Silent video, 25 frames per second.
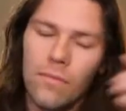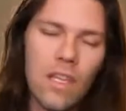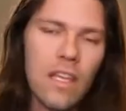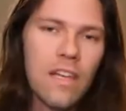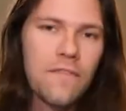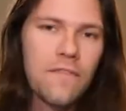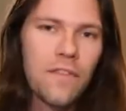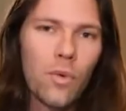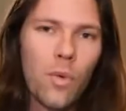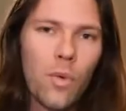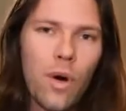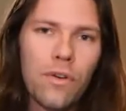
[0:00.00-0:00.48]

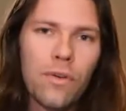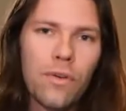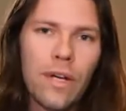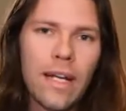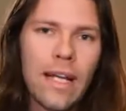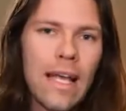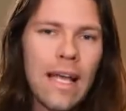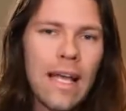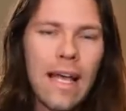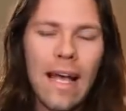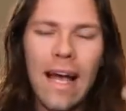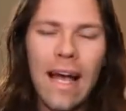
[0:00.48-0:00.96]
If you're
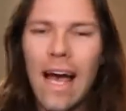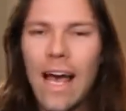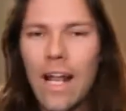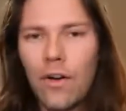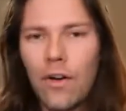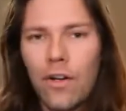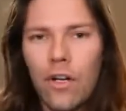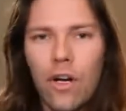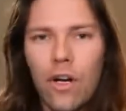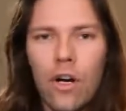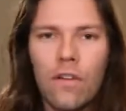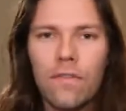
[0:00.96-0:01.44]
wondering, I
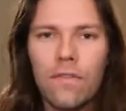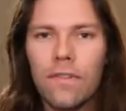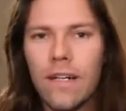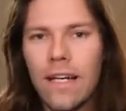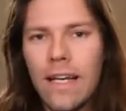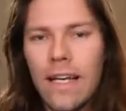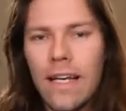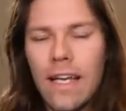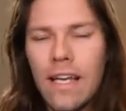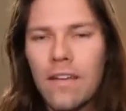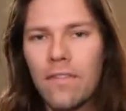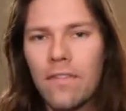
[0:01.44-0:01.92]
don't know if I
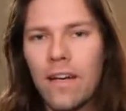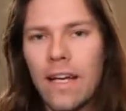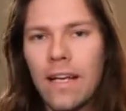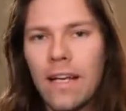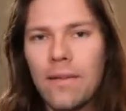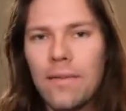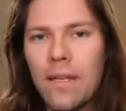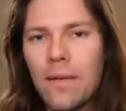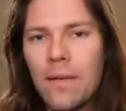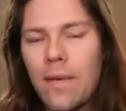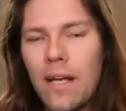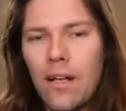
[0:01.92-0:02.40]

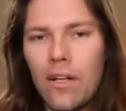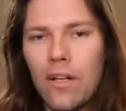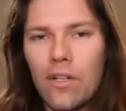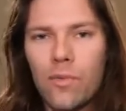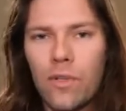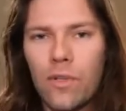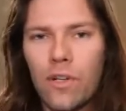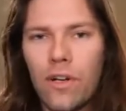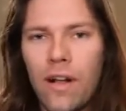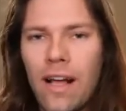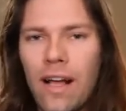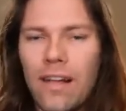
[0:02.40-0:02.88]
am
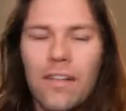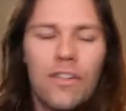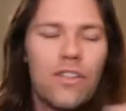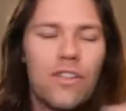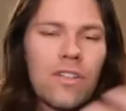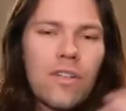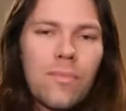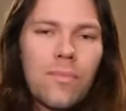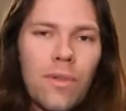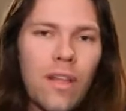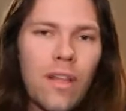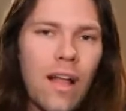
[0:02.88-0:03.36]
eligible or not,
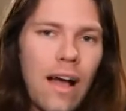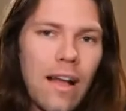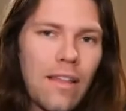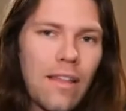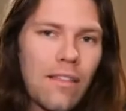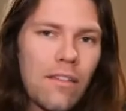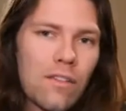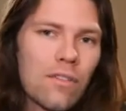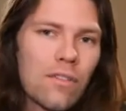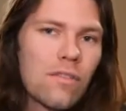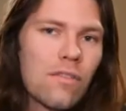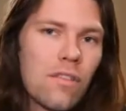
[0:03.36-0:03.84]
just apply.
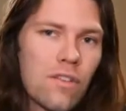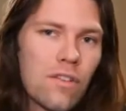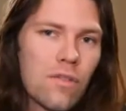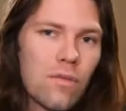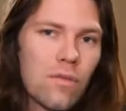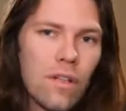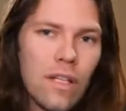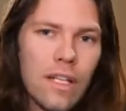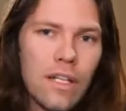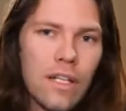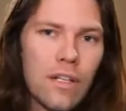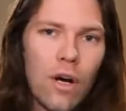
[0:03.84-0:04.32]
There's
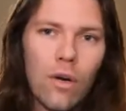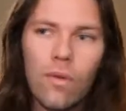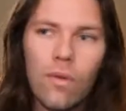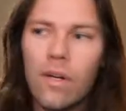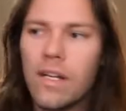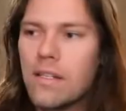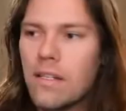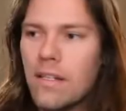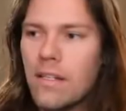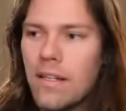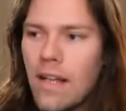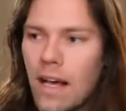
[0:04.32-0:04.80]
really no
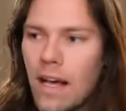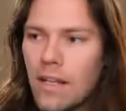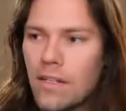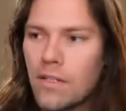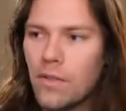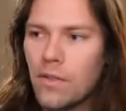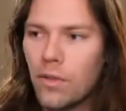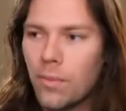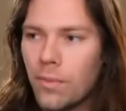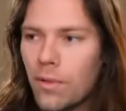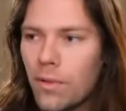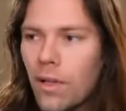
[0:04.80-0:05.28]
reason not
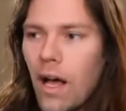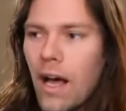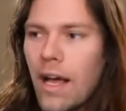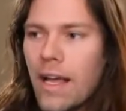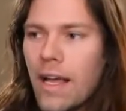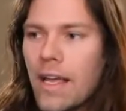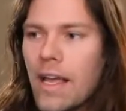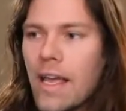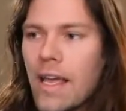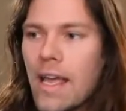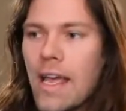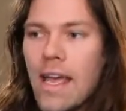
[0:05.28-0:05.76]
to apply.
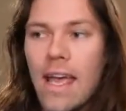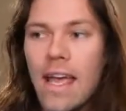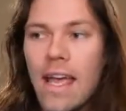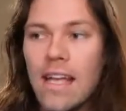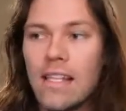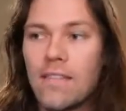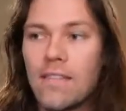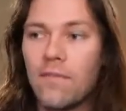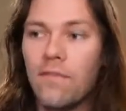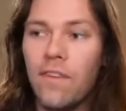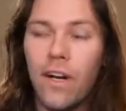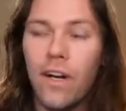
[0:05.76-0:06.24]

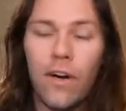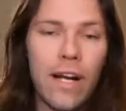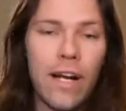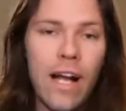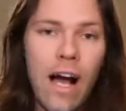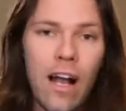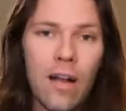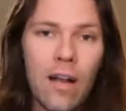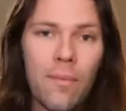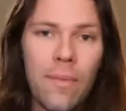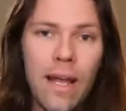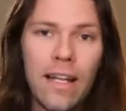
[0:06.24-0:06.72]
It's very
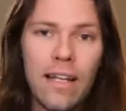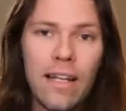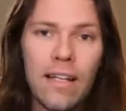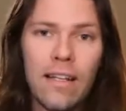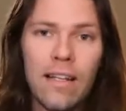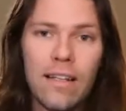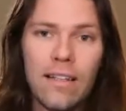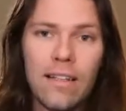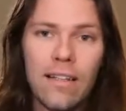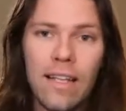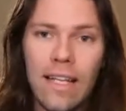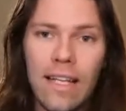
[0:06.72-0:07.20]

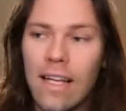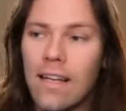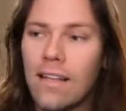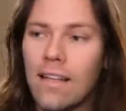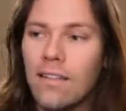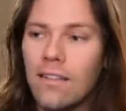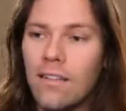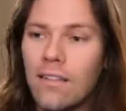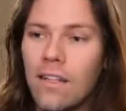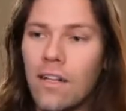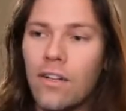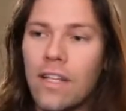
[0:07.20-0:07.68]
automated. Like
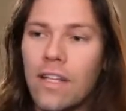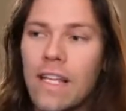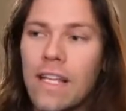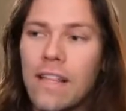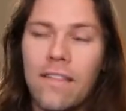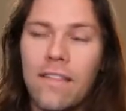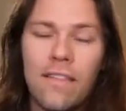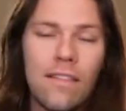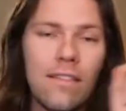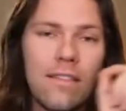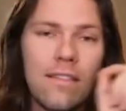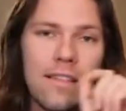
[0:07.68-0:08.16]
literally,
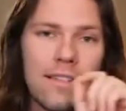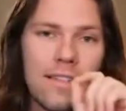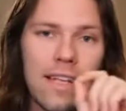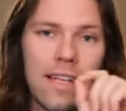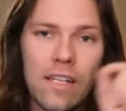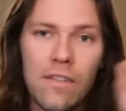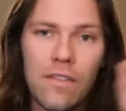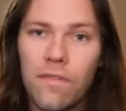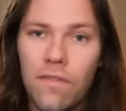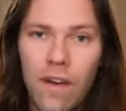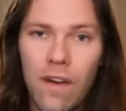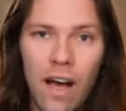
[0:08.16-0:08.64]
this
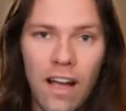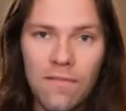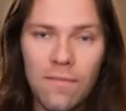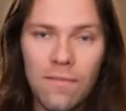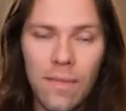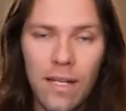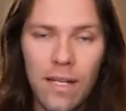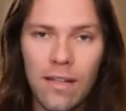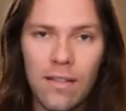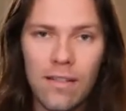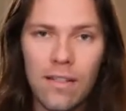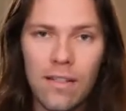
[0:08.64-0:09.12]
takes 5
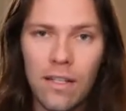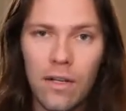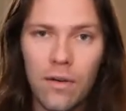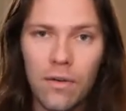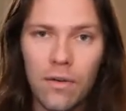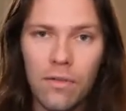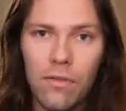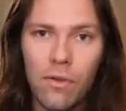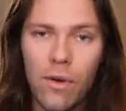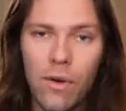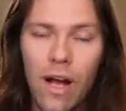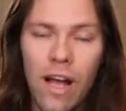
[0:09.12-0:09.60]
minutes to go
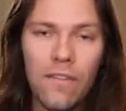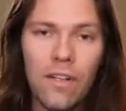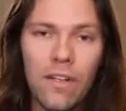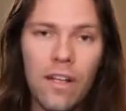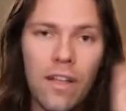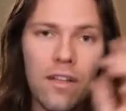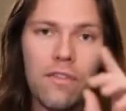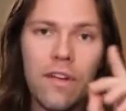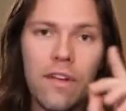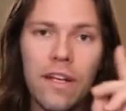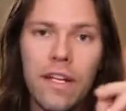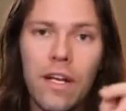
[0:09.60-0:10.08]
through. I have
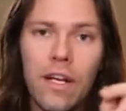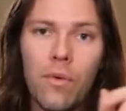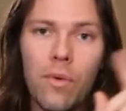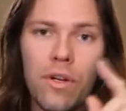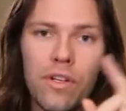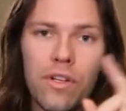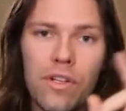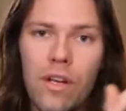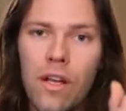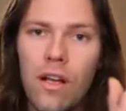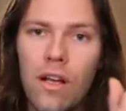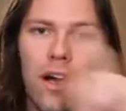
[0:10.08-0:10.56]
another video
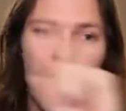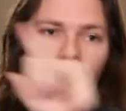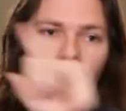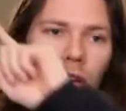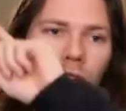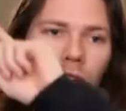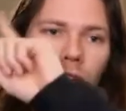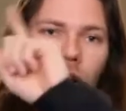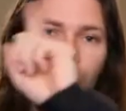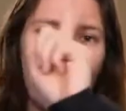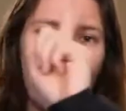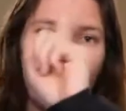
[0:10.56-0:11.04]
which
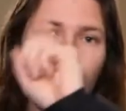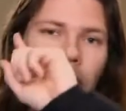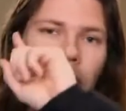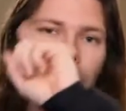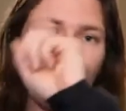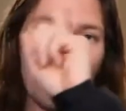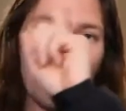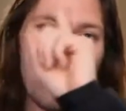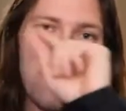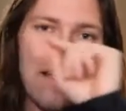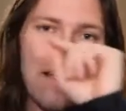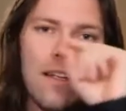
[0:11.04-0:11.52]
I'll
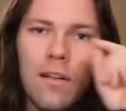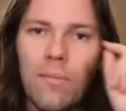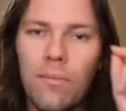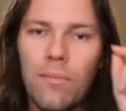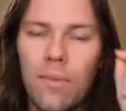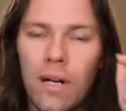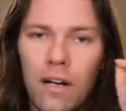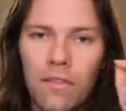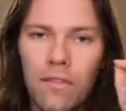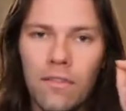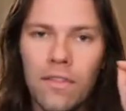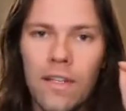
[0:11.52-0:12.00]
like pin it
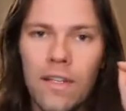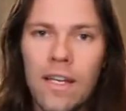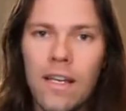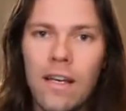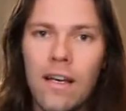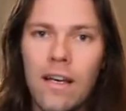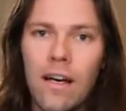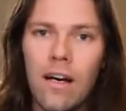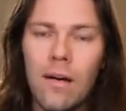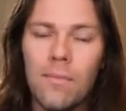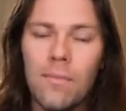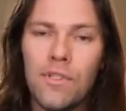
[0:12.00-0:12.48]
above,
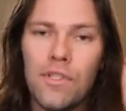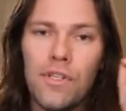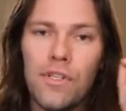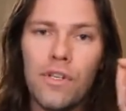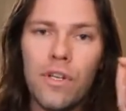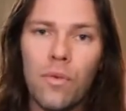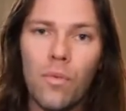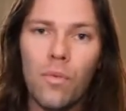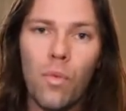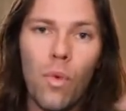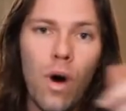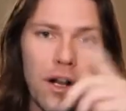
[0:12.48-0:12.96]
so you
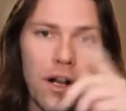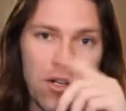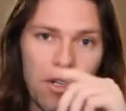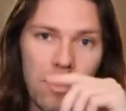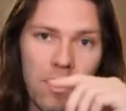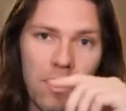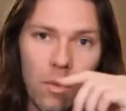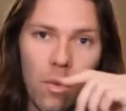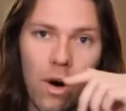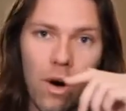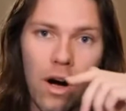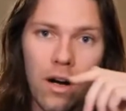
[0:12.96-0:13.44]
can watch
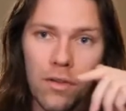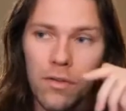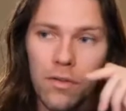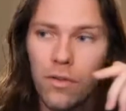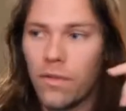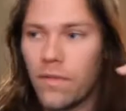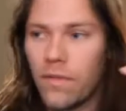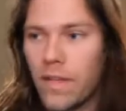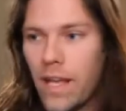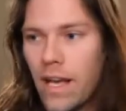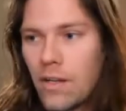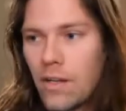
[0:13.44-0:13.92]
the walkthrough
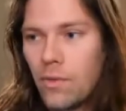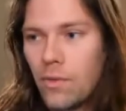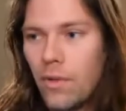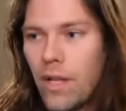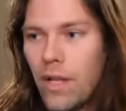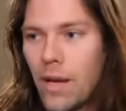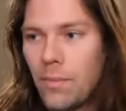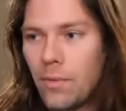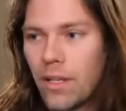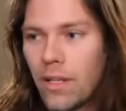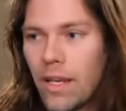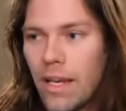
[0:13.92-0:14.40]
of the actual
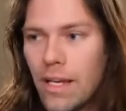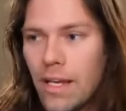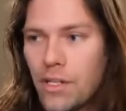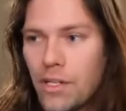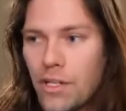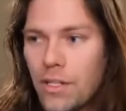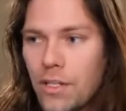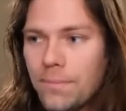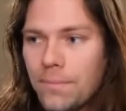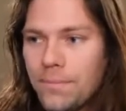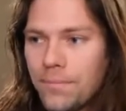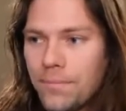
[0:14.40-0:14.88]

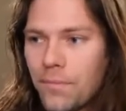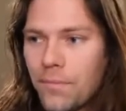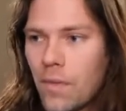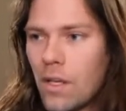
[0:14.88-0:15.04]
application.